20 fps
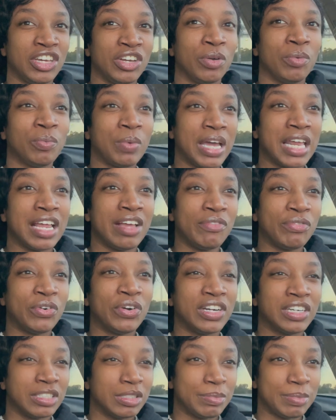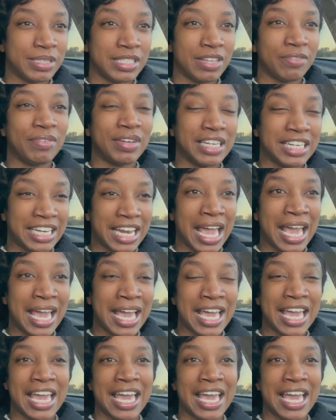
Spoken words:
you're waiting for a specific day,